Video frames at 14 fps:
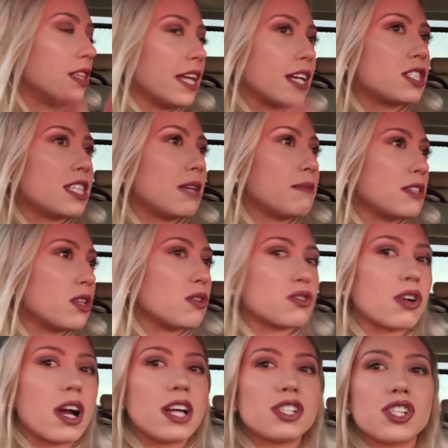like cinnamon toast
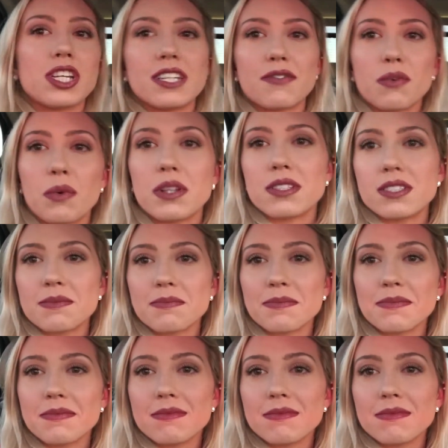Can crunch. I just get, like, like some ones.